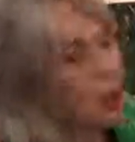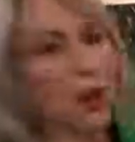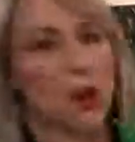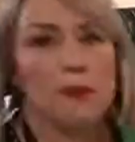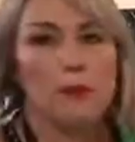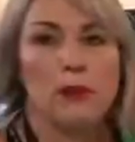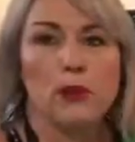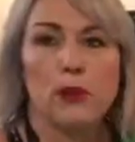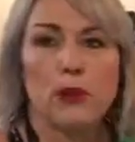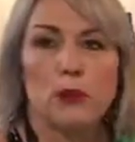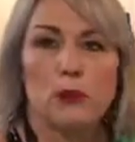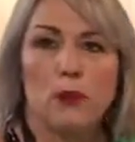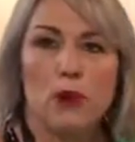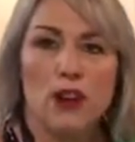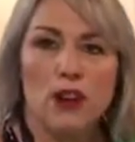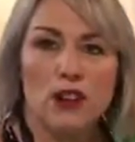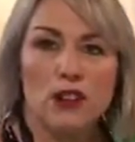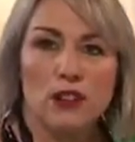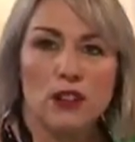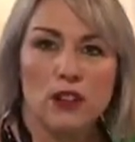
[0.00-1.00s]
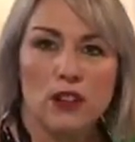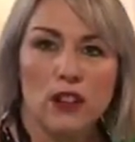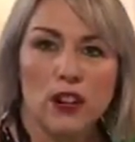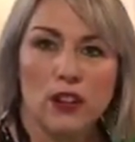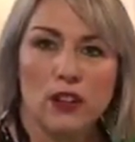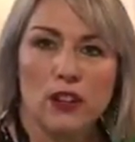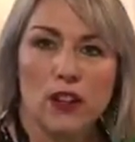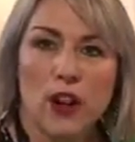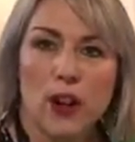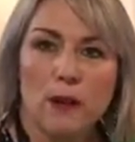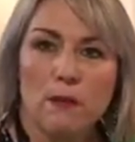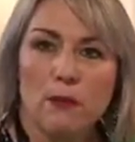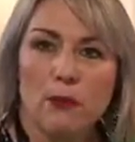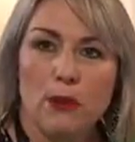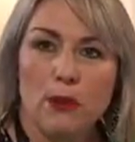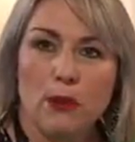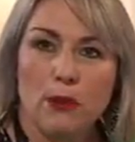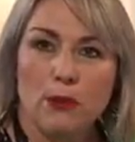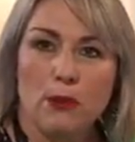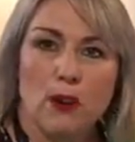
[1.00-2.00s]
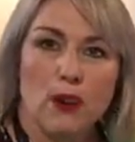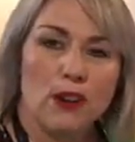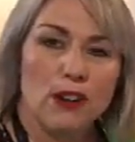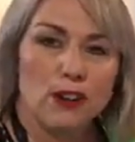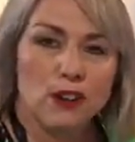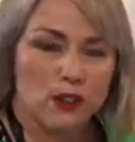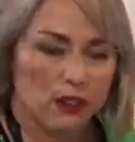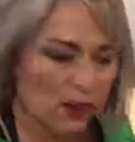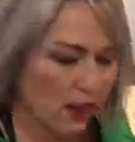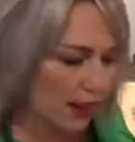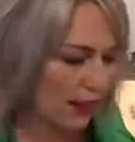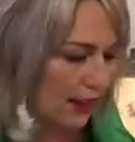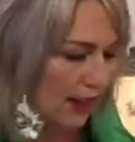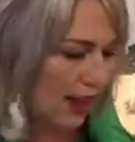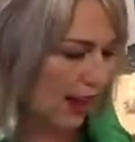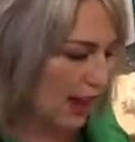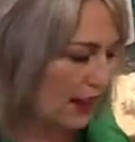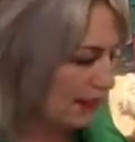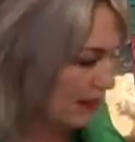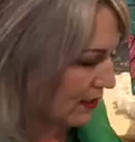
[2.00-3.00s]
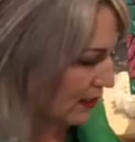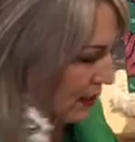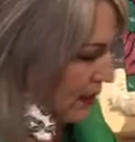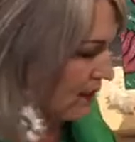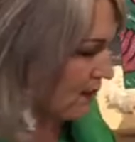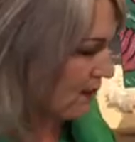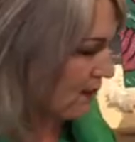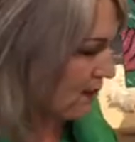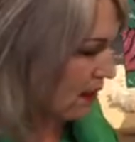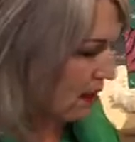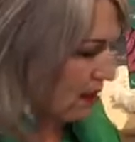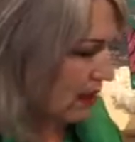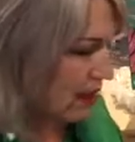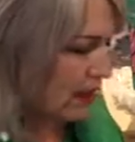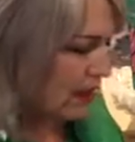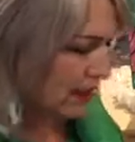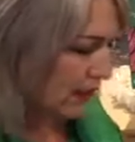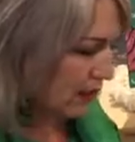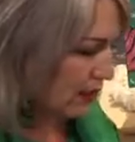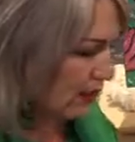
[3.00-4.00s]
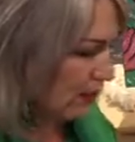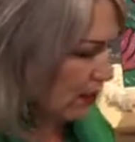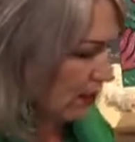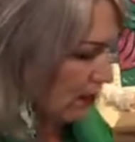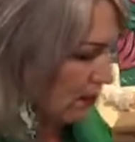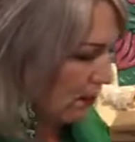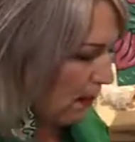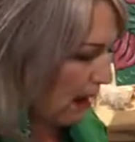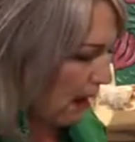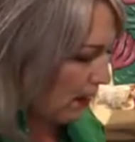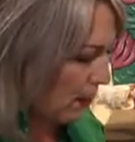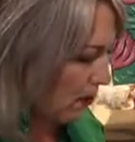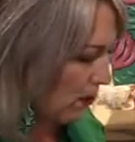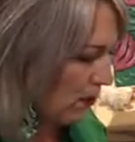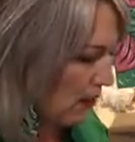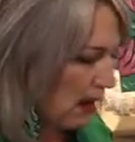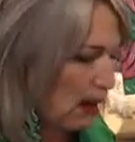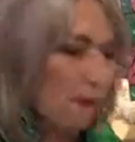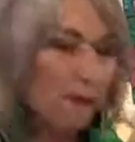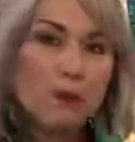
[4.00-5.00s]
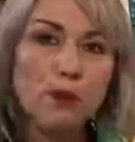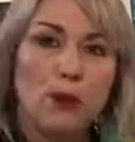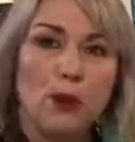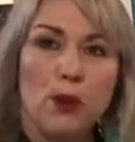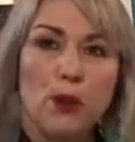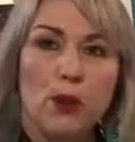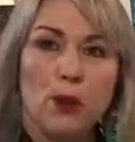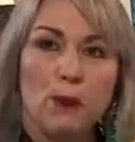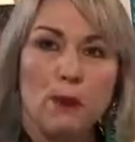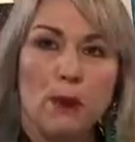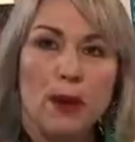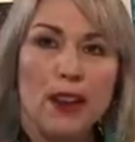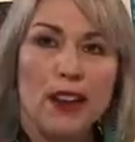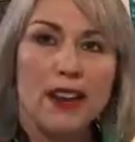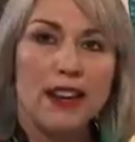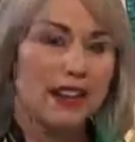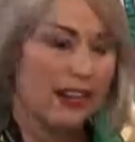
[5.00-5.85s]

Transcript: a blue wash, a light blue wash, like add some, so in this pack you'll get blue, pink,